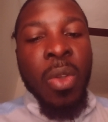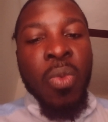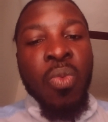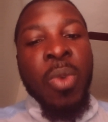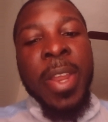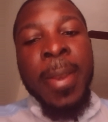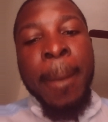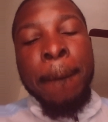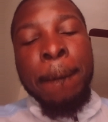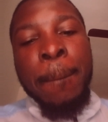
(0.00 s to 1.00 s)

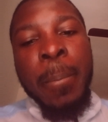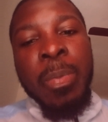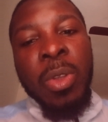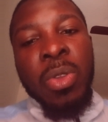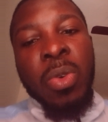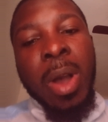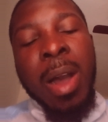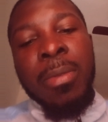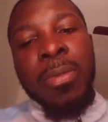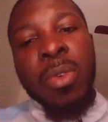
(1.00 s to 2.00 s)
when you
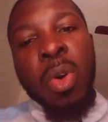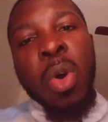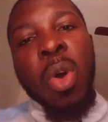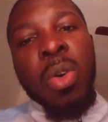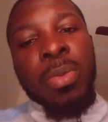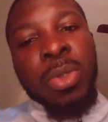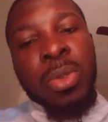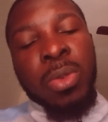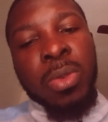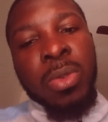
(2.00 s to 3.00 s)
have up
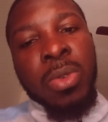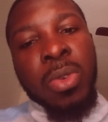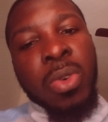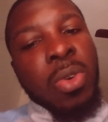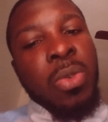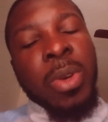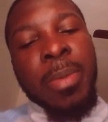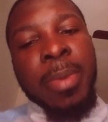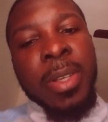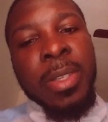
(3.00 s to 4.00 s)
to
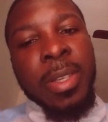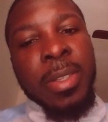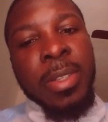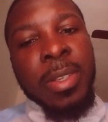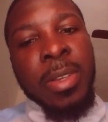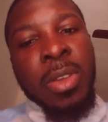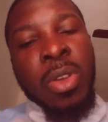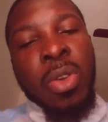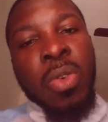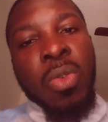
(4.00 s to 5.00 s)
100 persons
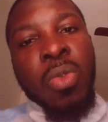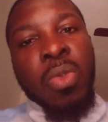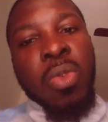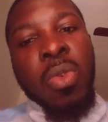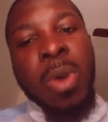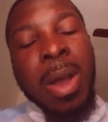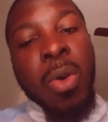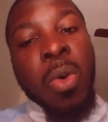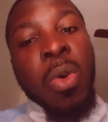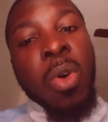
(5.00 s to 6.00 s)
who are,
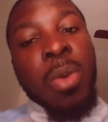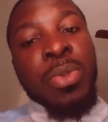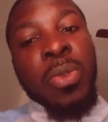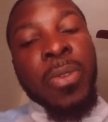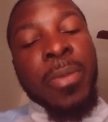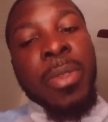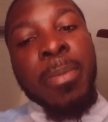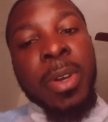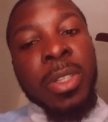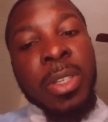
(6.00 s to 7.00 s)
or up to 50
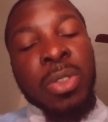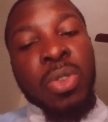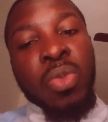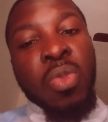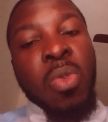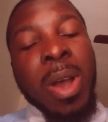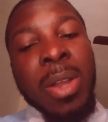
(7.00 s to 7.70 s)
persons who are